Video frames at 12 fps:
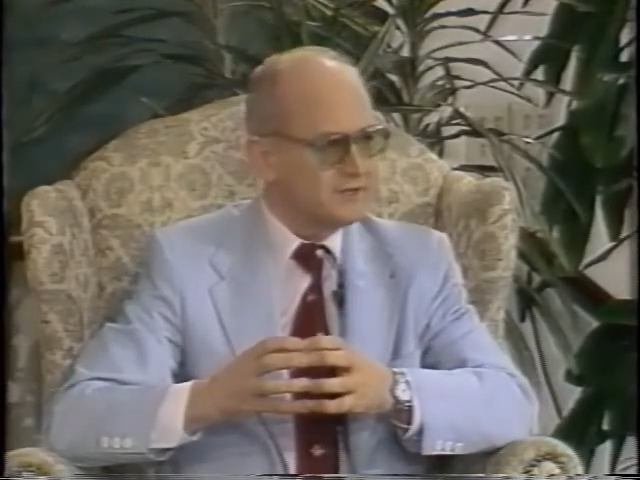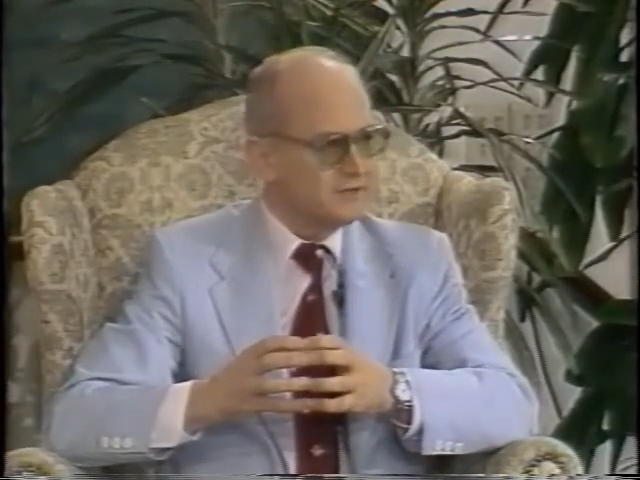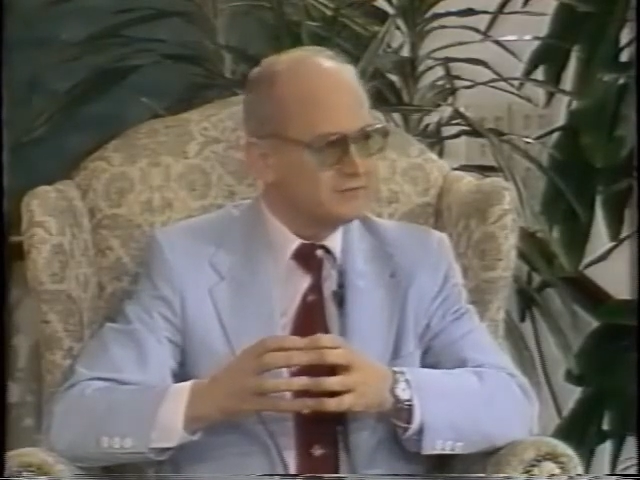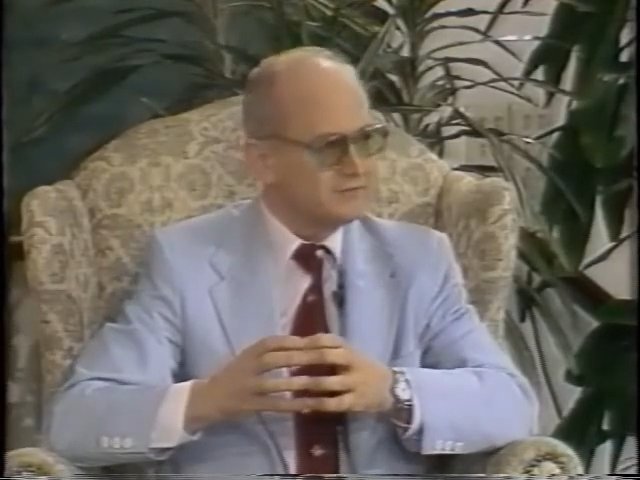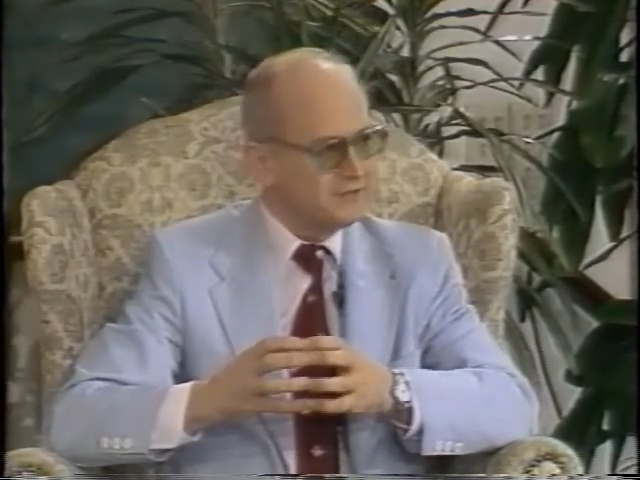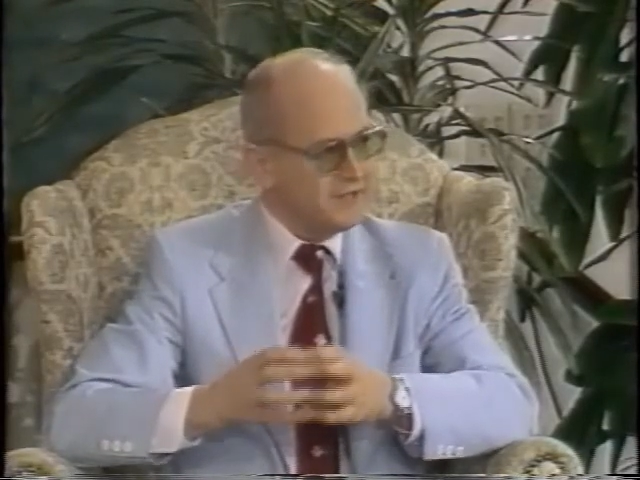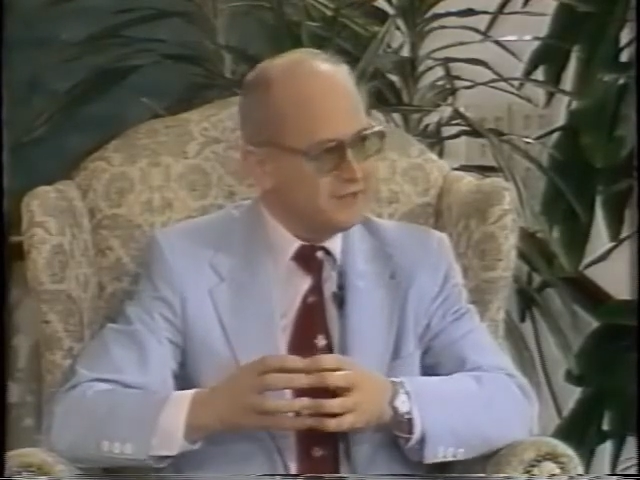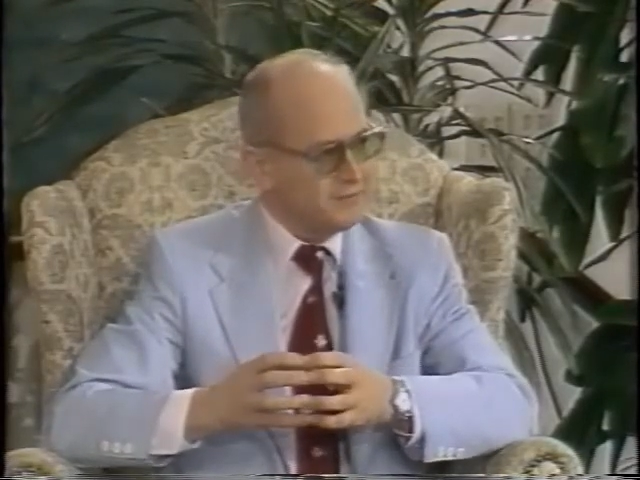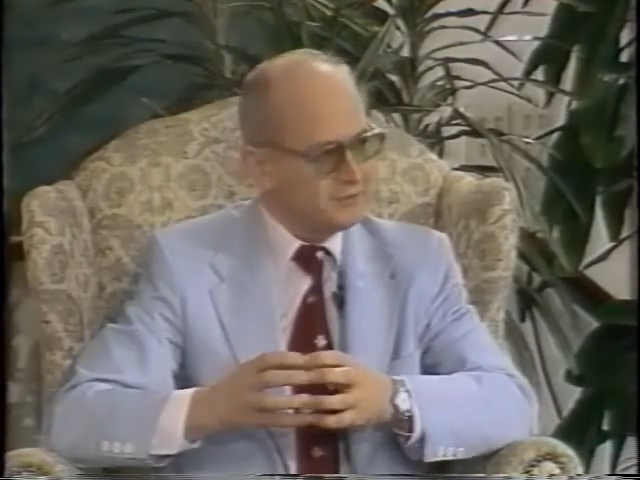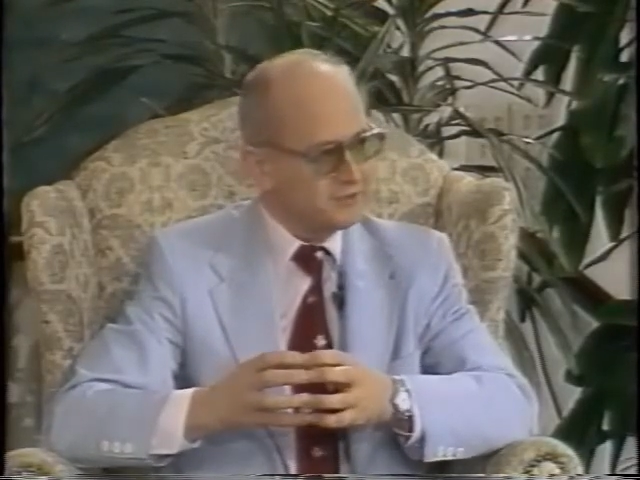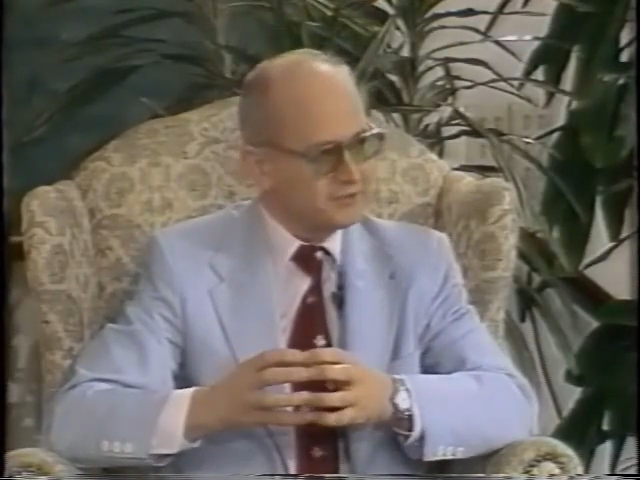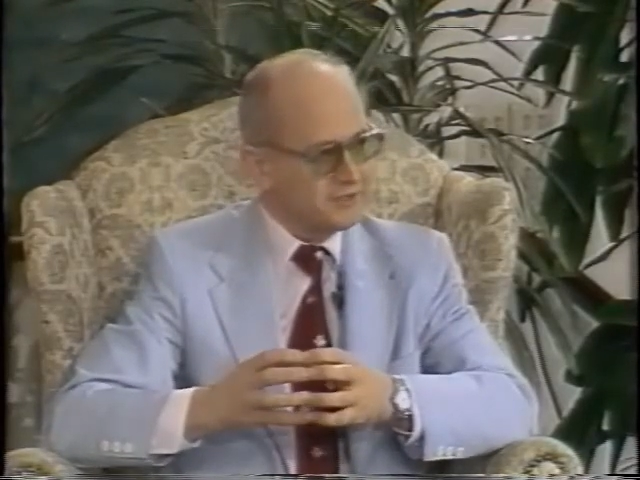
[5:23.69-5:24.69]
kind of
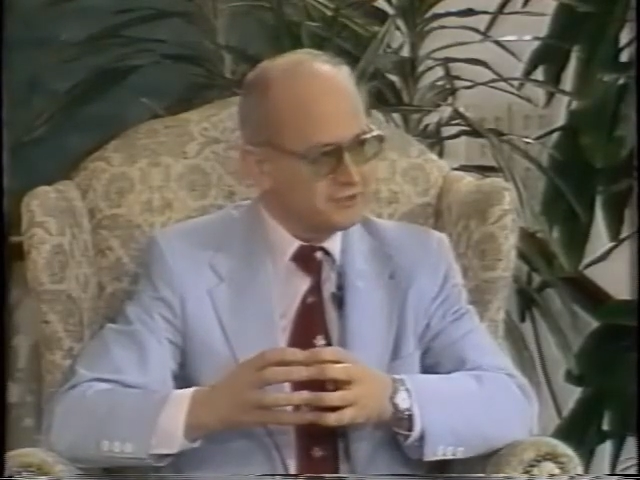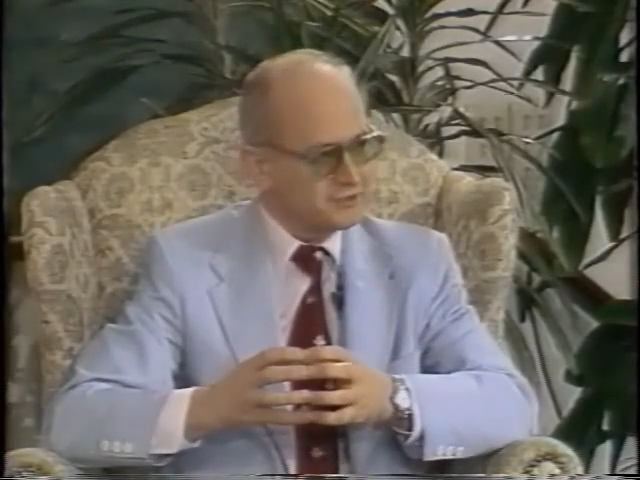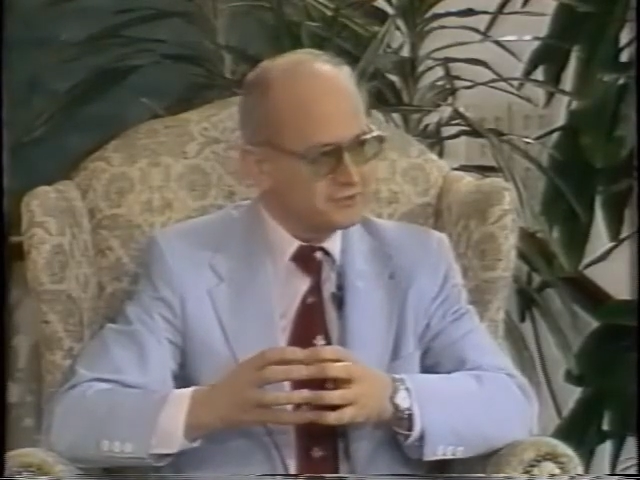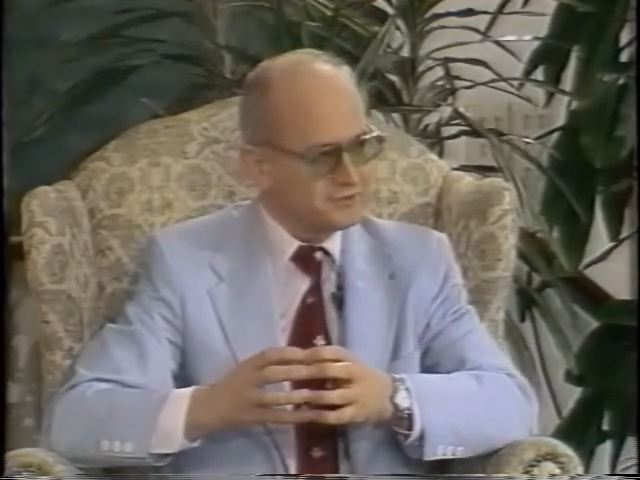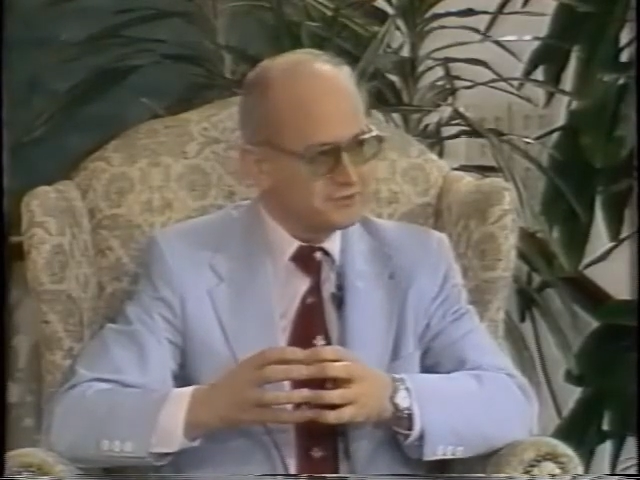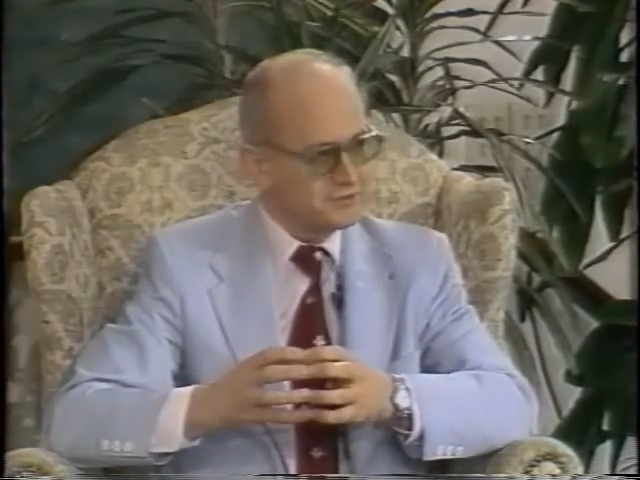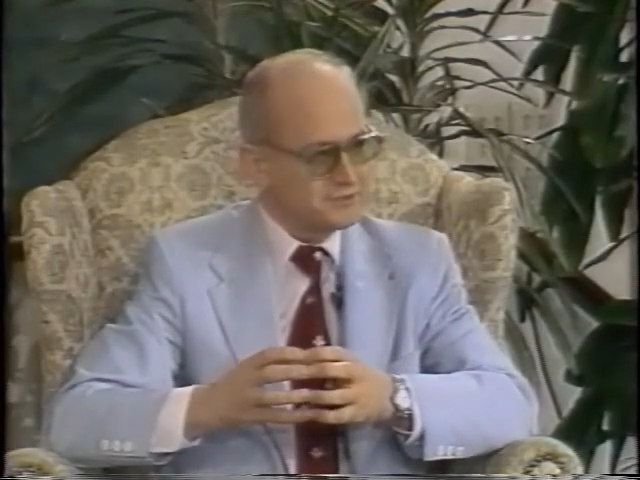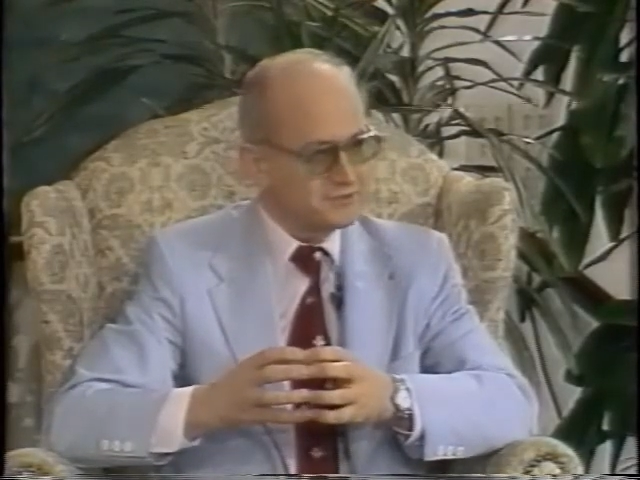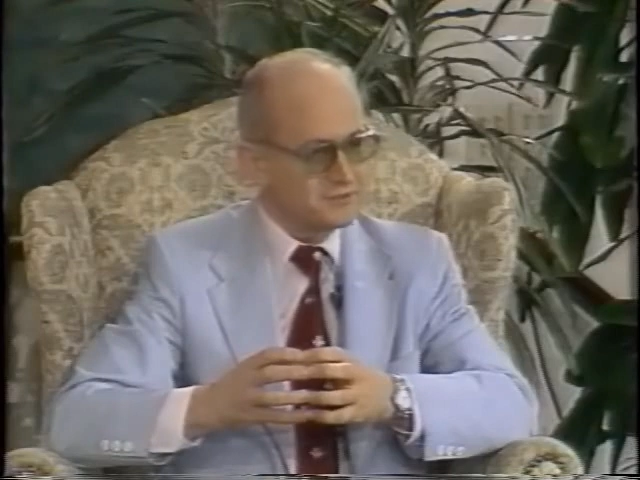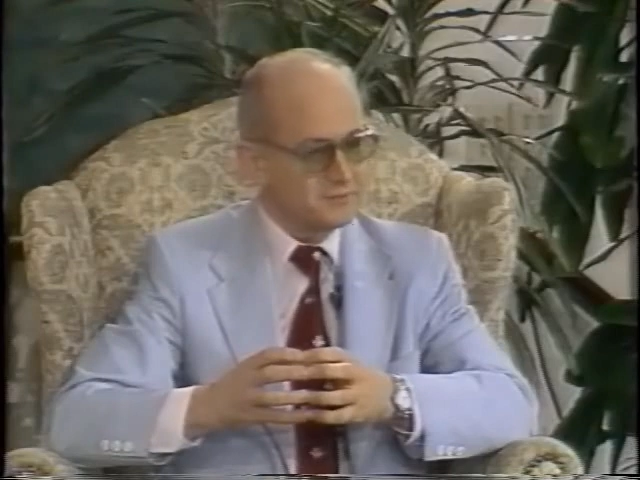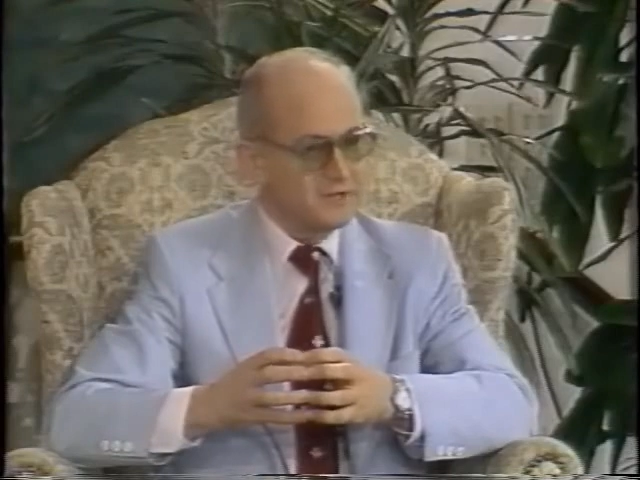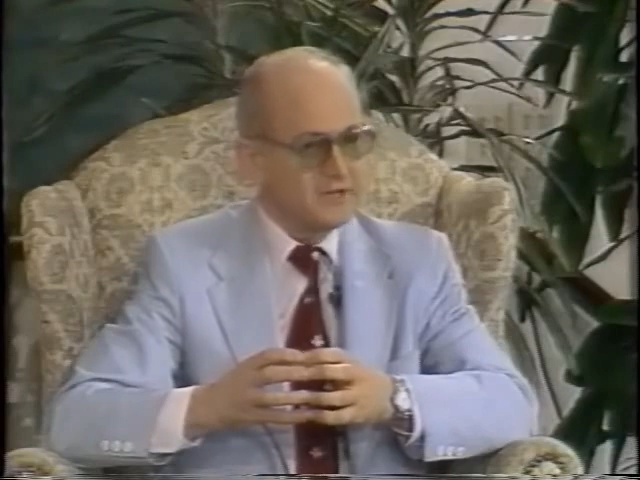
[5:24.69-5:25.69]
name you attach to the
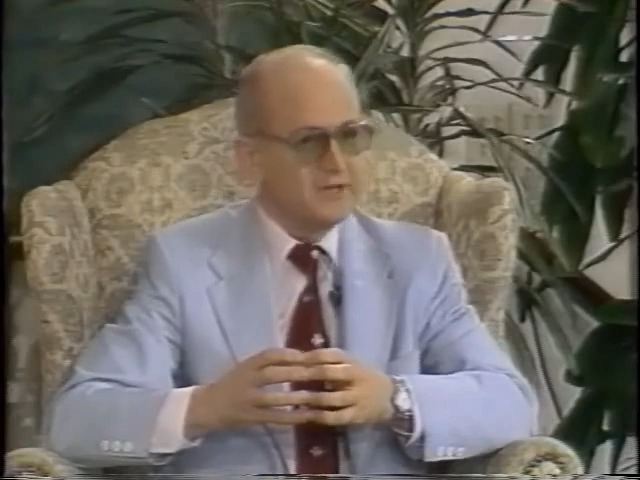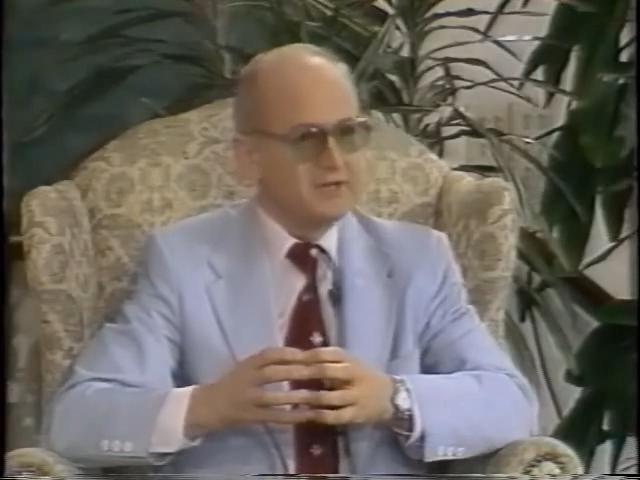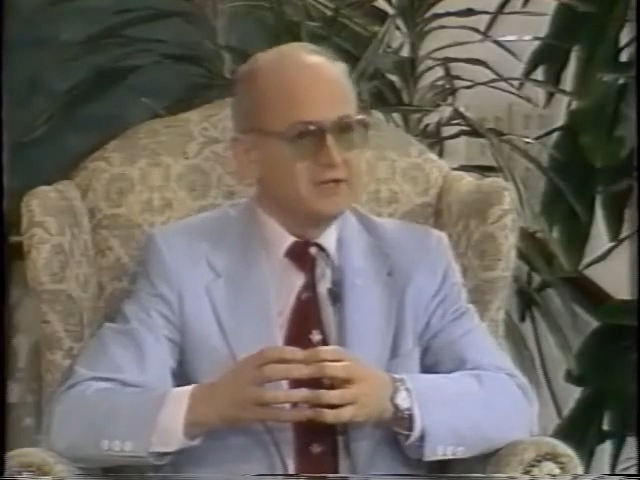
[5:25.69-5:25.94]
system.